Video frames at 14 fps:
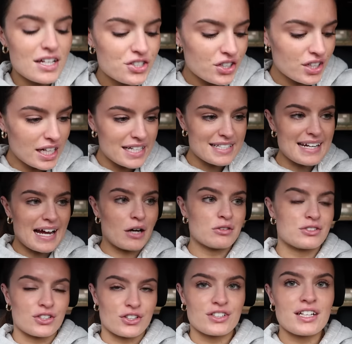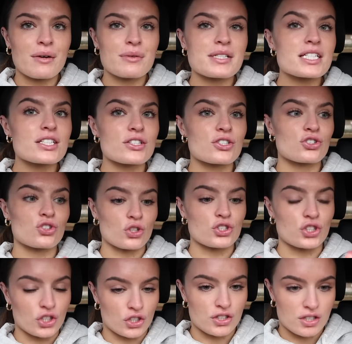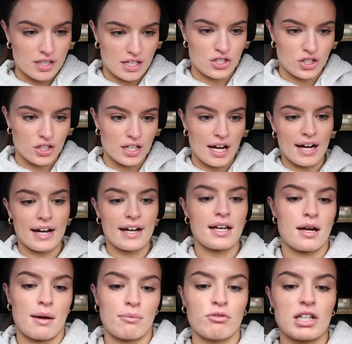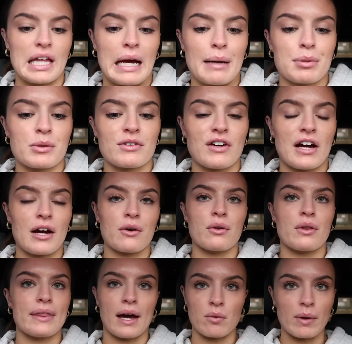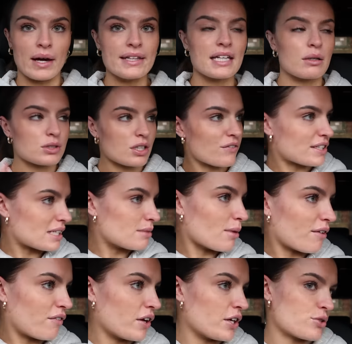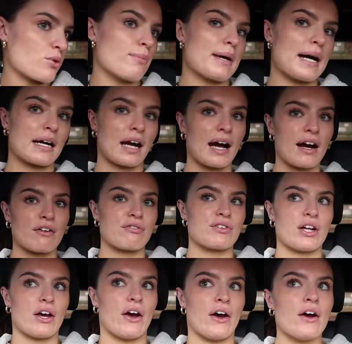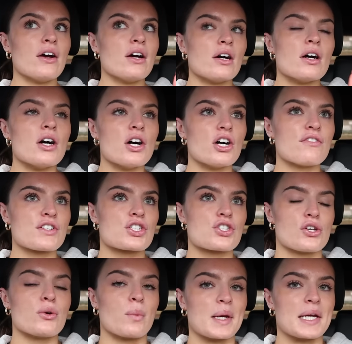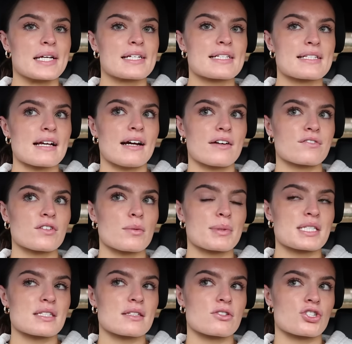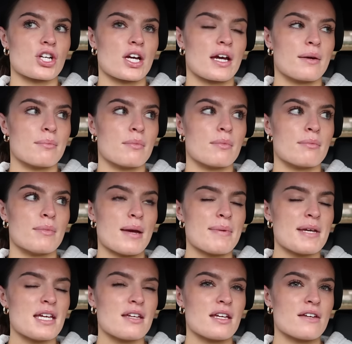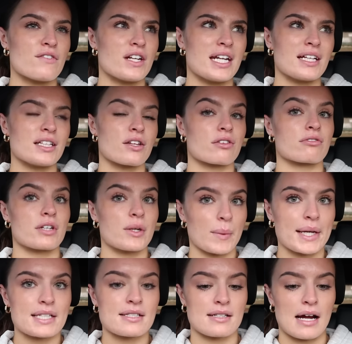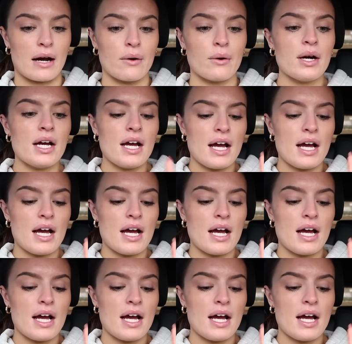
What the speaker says: Session is now done. That was actually such a good session. I am really happy with how that went. That was obviously my first one back after over 2 weeks. I have not been to the gym maybe even nearly 3 weeks now,